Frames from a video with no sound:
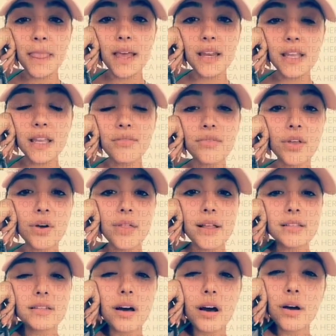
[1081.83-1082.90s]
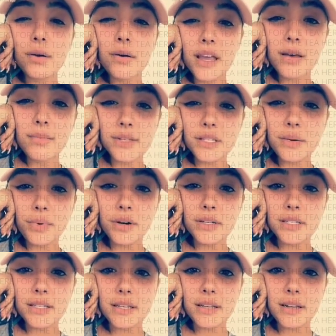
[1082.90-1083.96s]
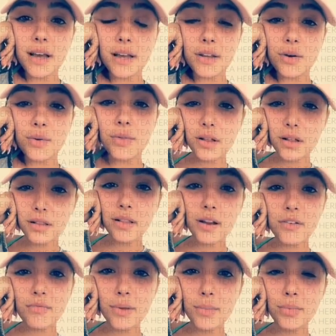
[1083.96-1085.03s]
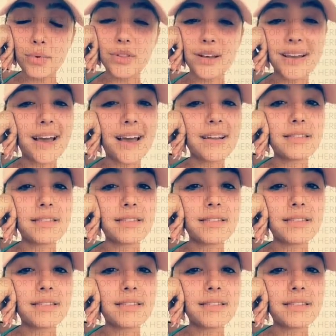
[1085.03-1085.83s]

And even though that's not who I am as a person, I know that a lot of people look at it